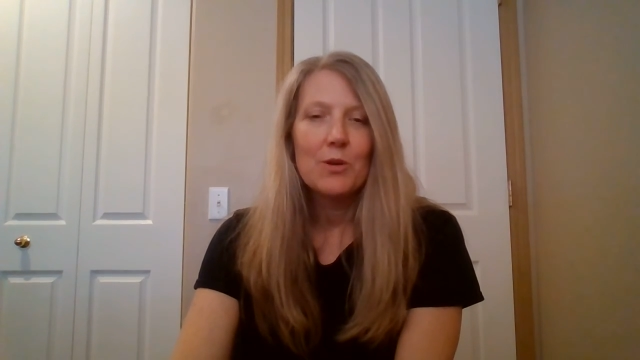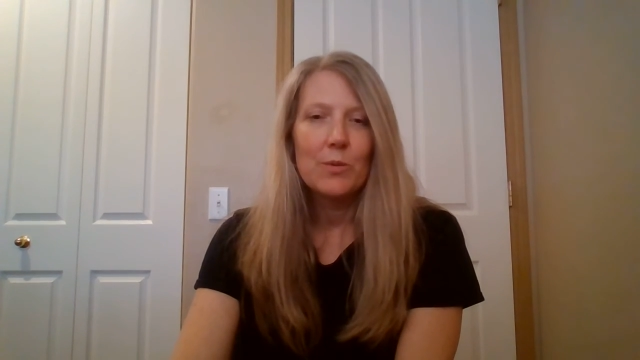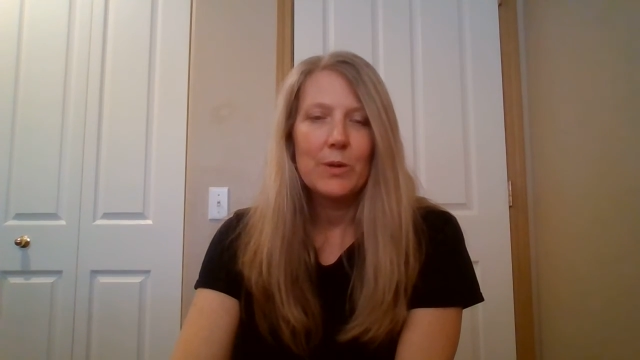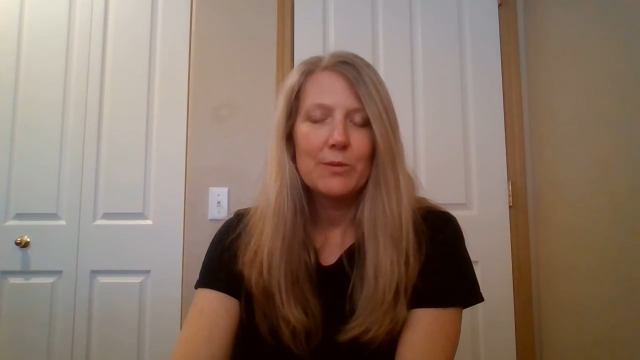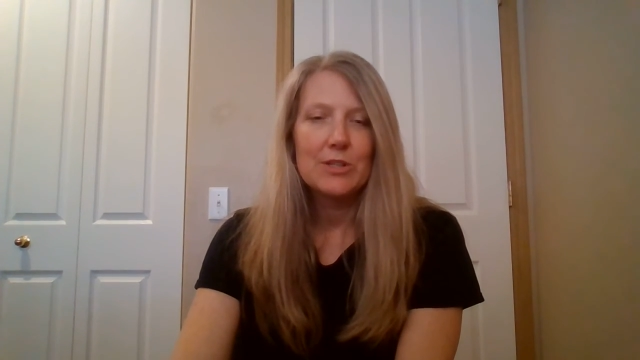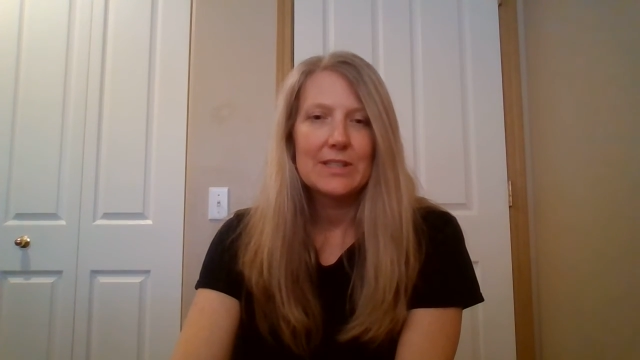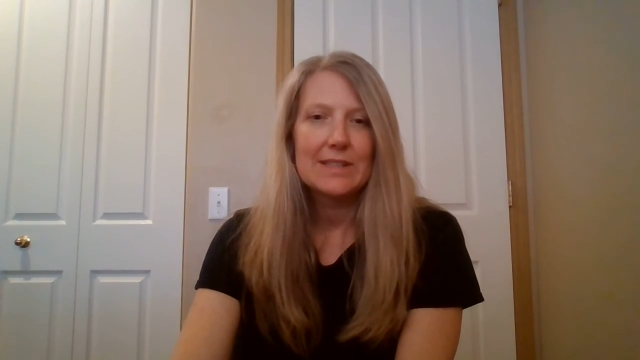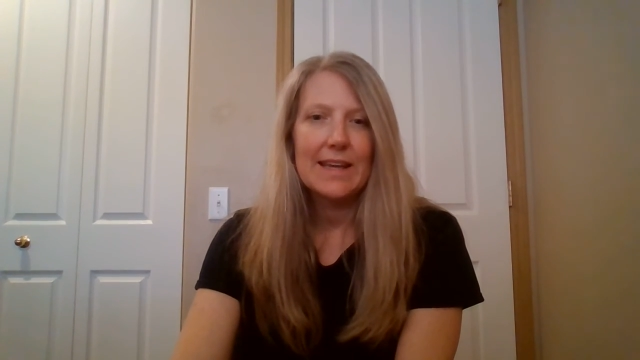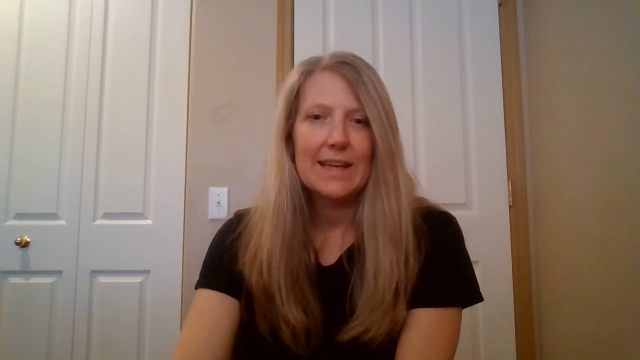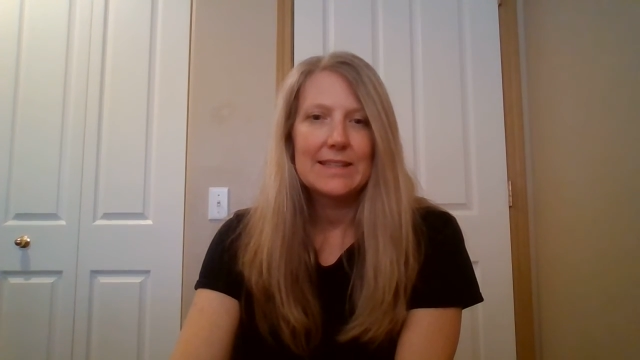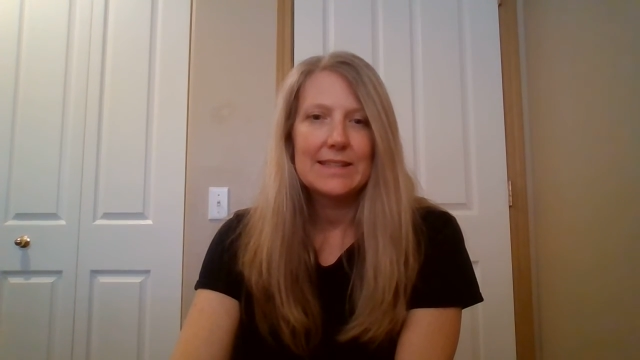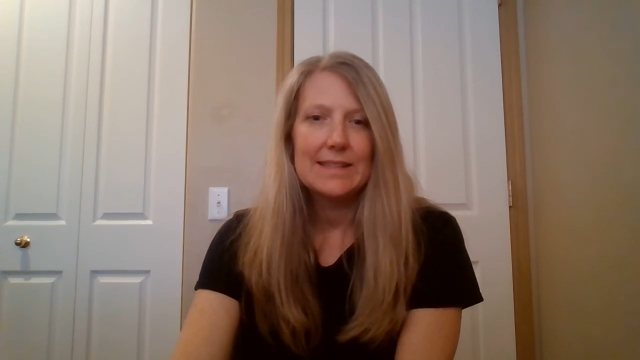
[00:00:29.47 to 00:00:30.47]
we would just
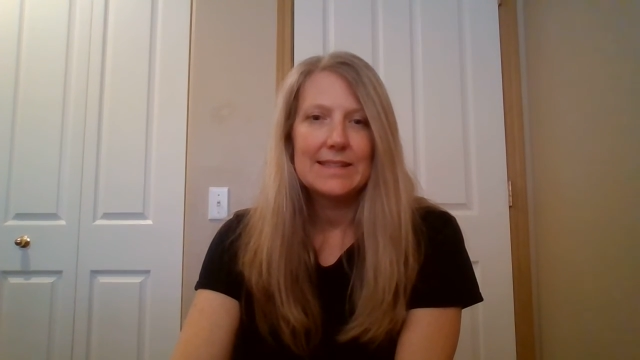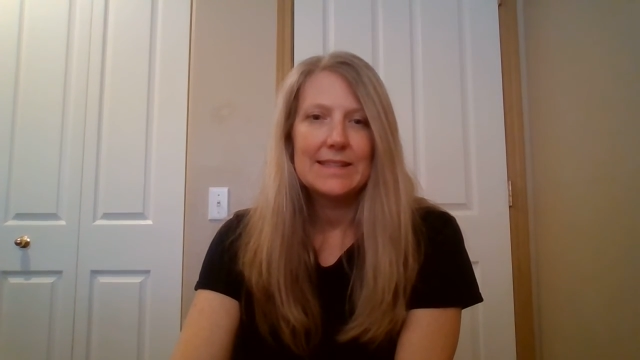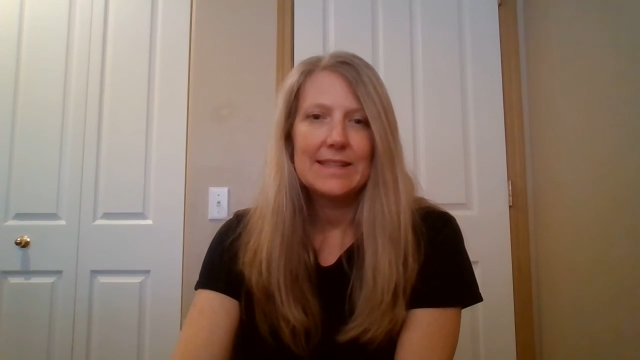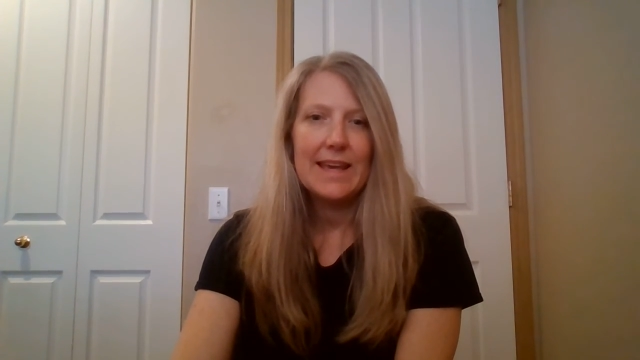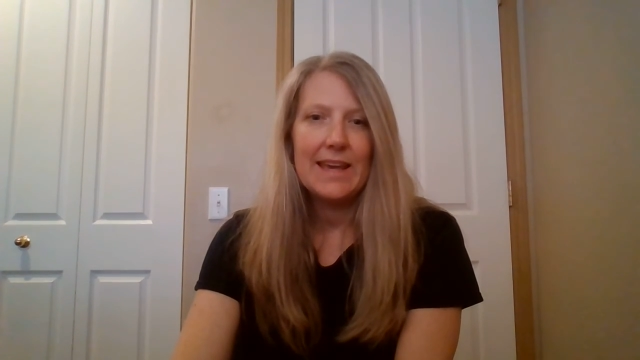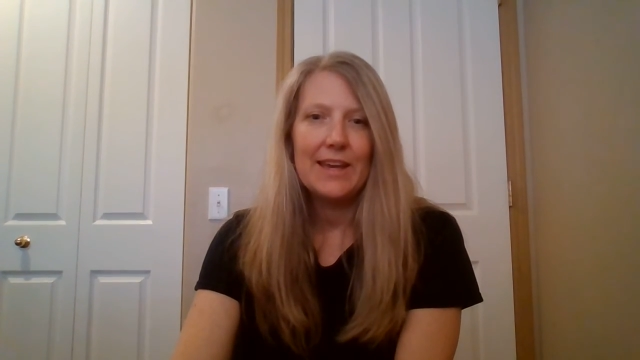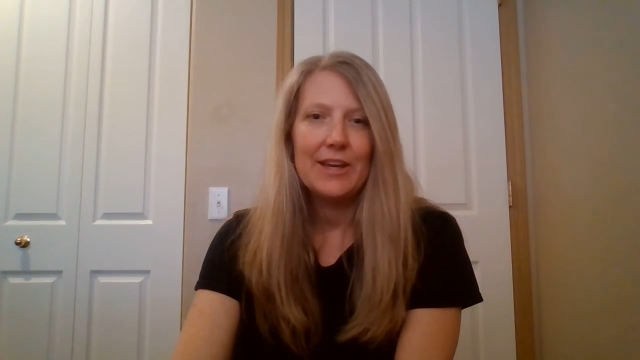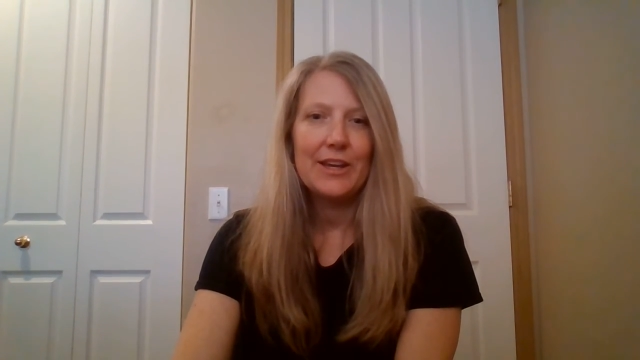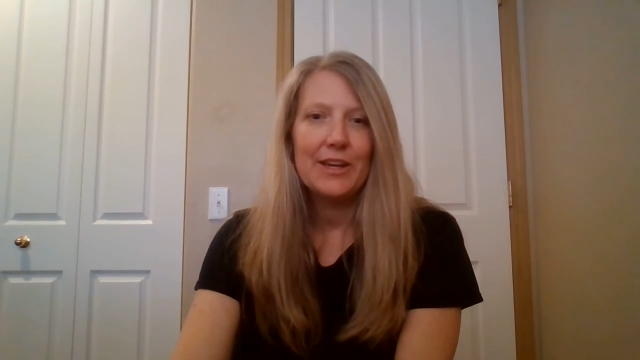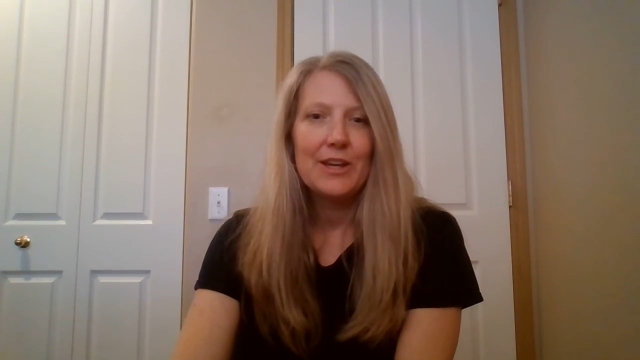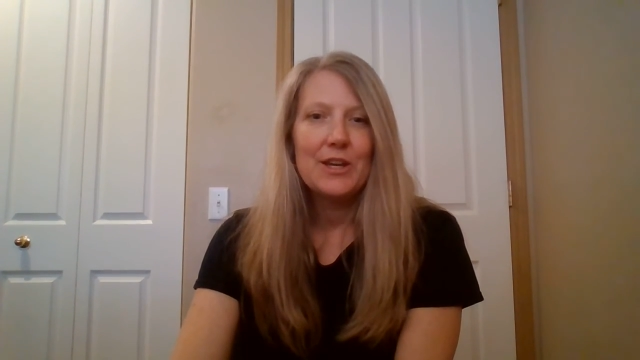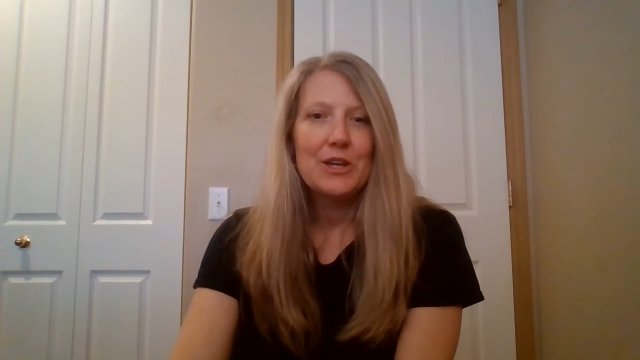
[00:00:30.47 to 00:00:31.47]
like to
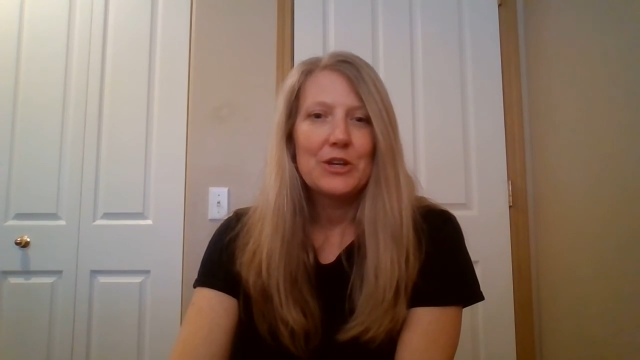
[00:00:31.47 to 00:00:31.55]
say